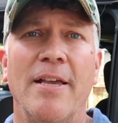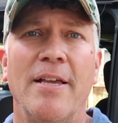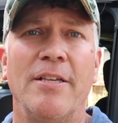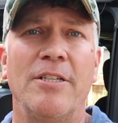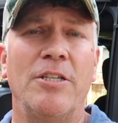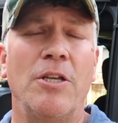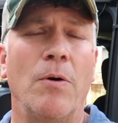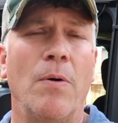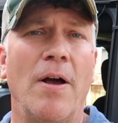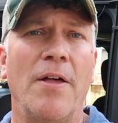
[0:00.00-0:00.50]

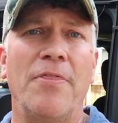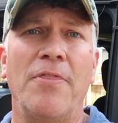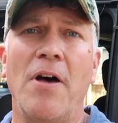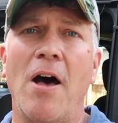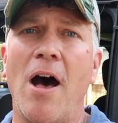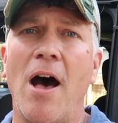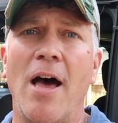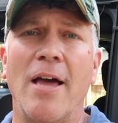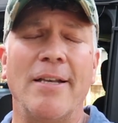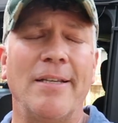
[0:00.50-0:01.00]
So I
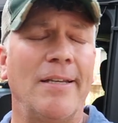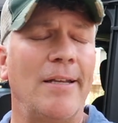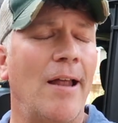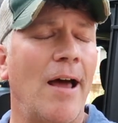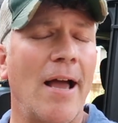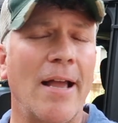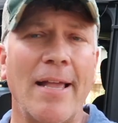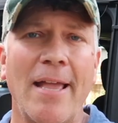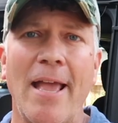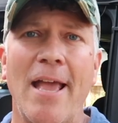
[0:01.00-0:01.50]
thought, you know,
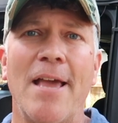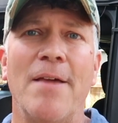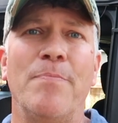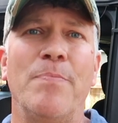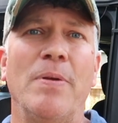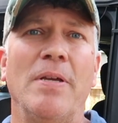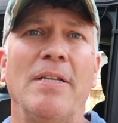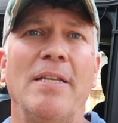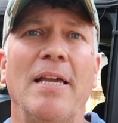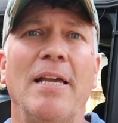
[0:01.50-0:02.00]
I can't
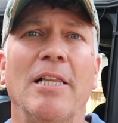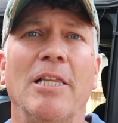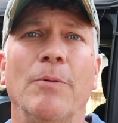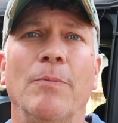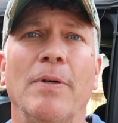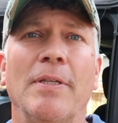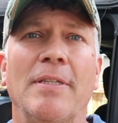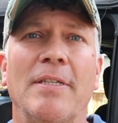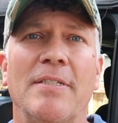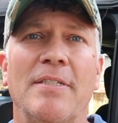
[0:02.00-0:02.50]
be
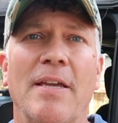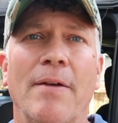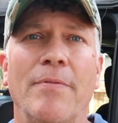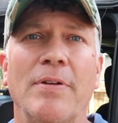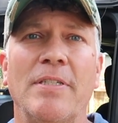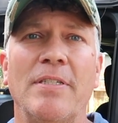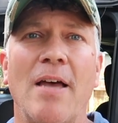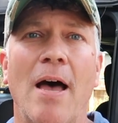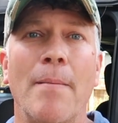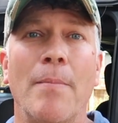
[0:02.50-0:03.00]
dealing with this
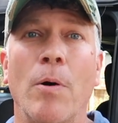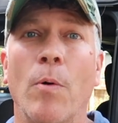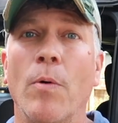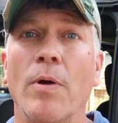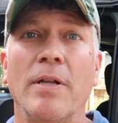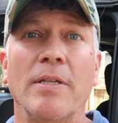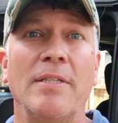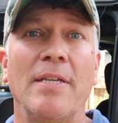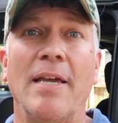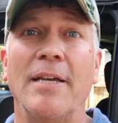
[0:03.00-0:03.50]
every time I
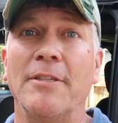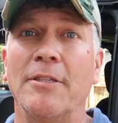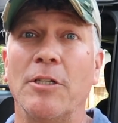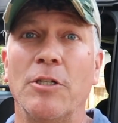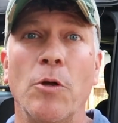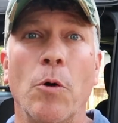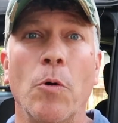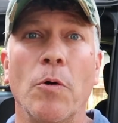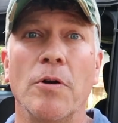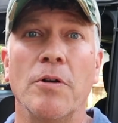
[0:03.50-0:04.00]
want to take the
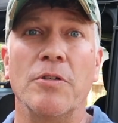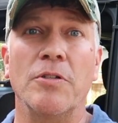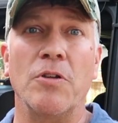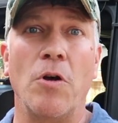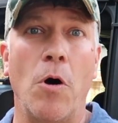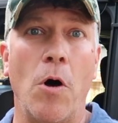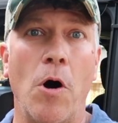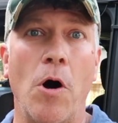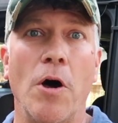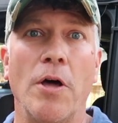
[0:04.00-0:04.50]
doors
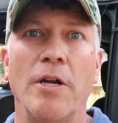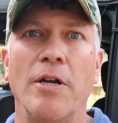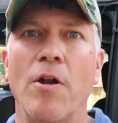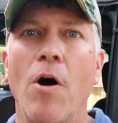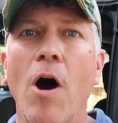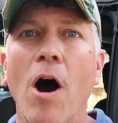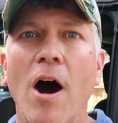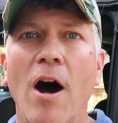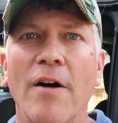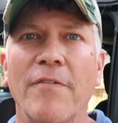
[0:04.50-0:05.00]
on and
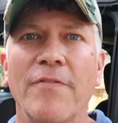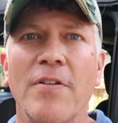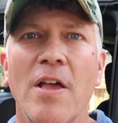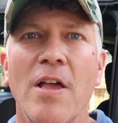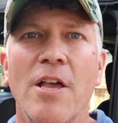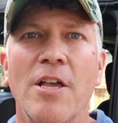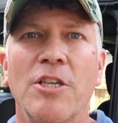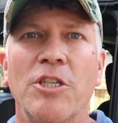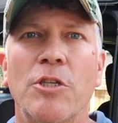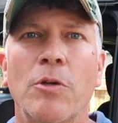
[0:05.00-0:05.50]
off.
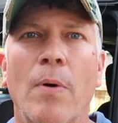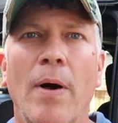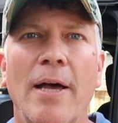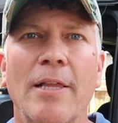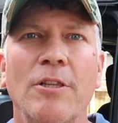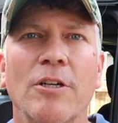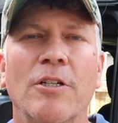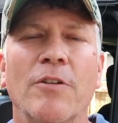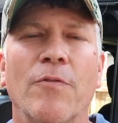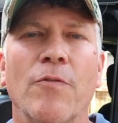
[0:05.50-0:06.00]
So I
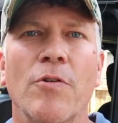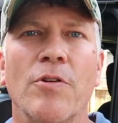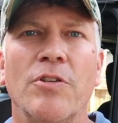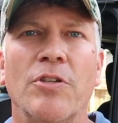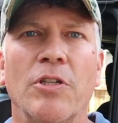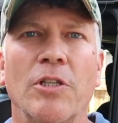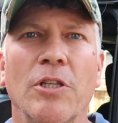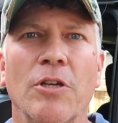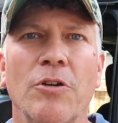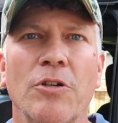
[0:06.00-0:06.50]
looked for a
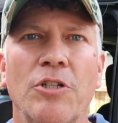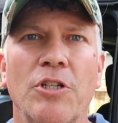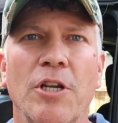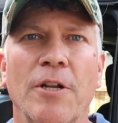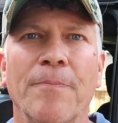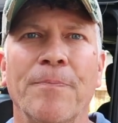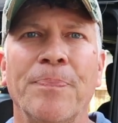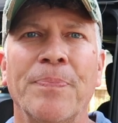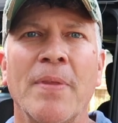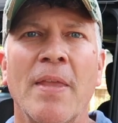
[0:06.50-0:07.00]

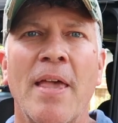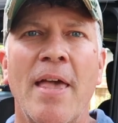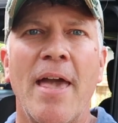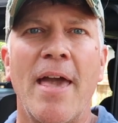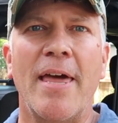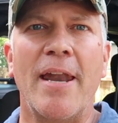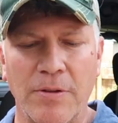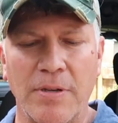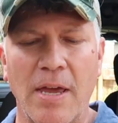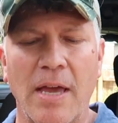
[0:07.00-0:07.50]
solution,
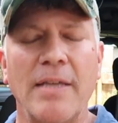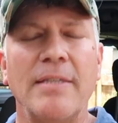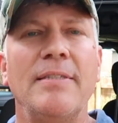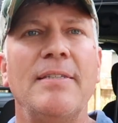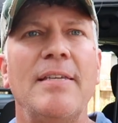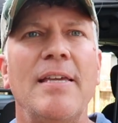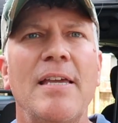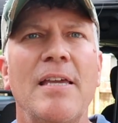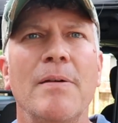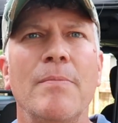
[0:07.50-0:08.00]
and
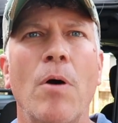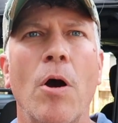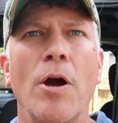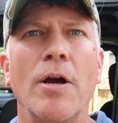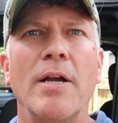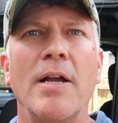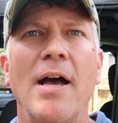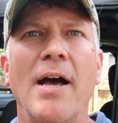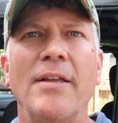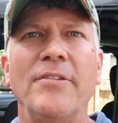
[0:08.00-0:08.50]

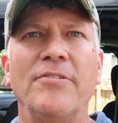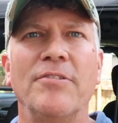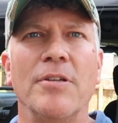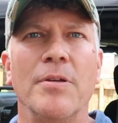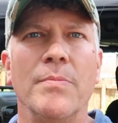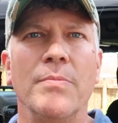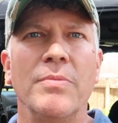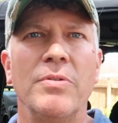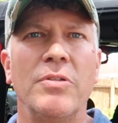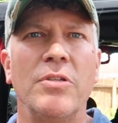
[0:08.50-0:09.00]
TMR
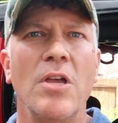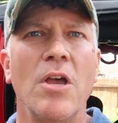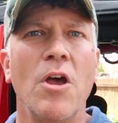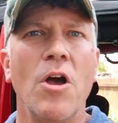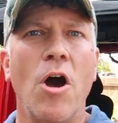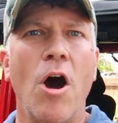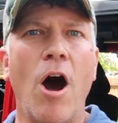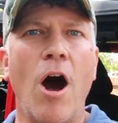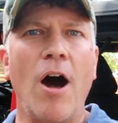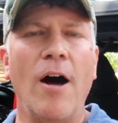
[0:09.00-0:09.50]
Customs
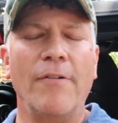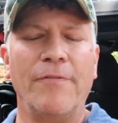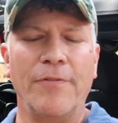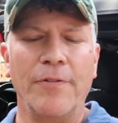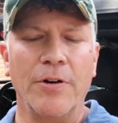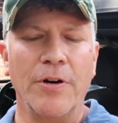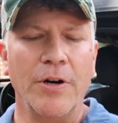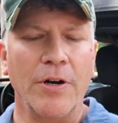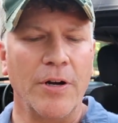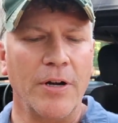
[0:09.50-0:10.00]

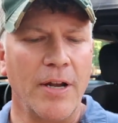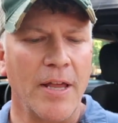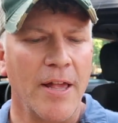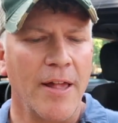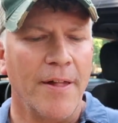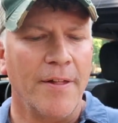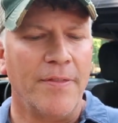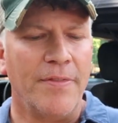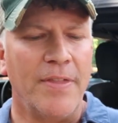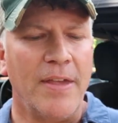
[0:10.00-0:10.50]
offered
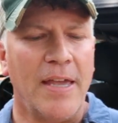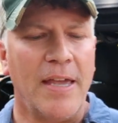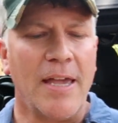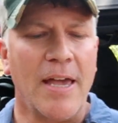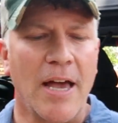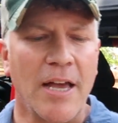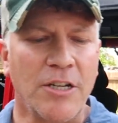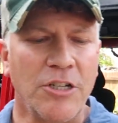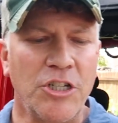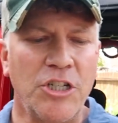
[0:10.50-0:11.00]

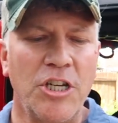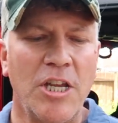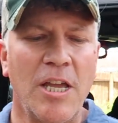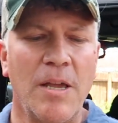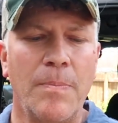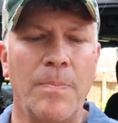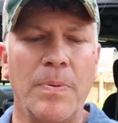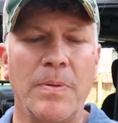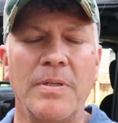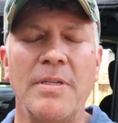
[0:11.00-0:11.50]
the
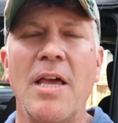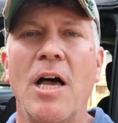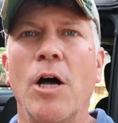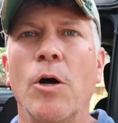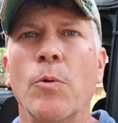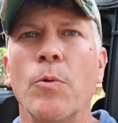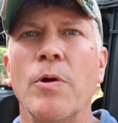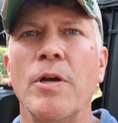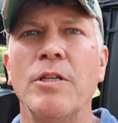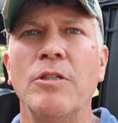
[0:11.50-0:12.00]
Jeep
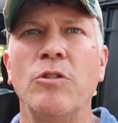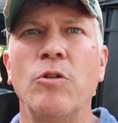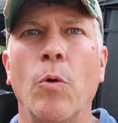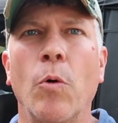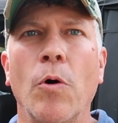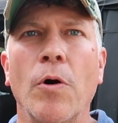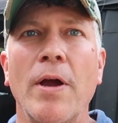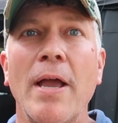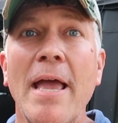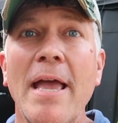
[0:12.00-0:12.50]
Delrin
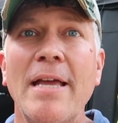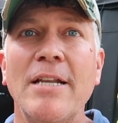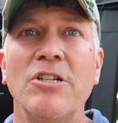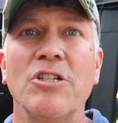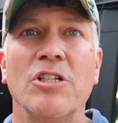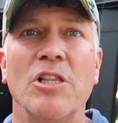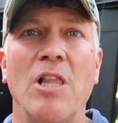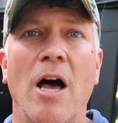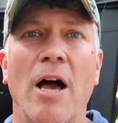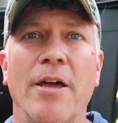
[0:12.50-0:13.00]
door
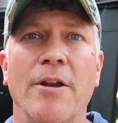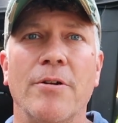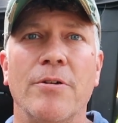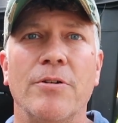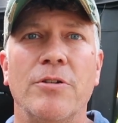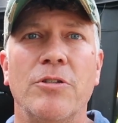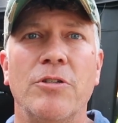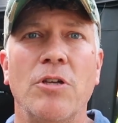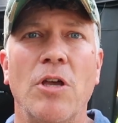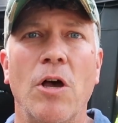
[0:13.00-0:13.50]
hinge
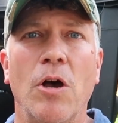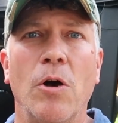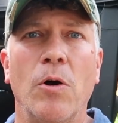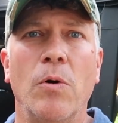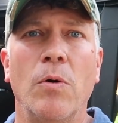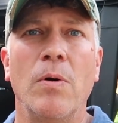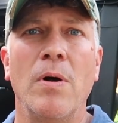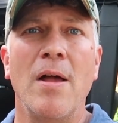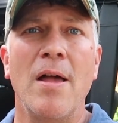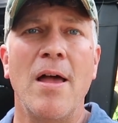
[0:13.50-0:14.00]
liners.
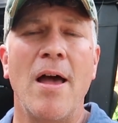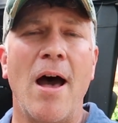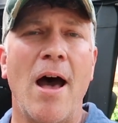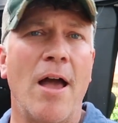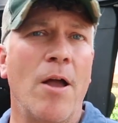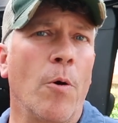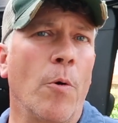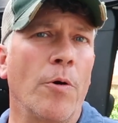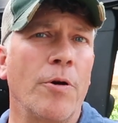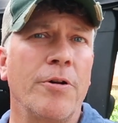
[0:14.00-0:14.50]
So
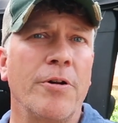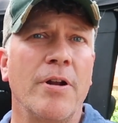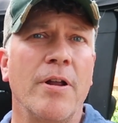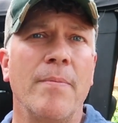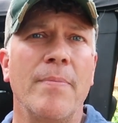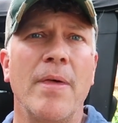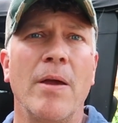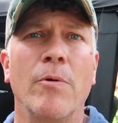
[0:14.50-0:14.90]
I ordered them.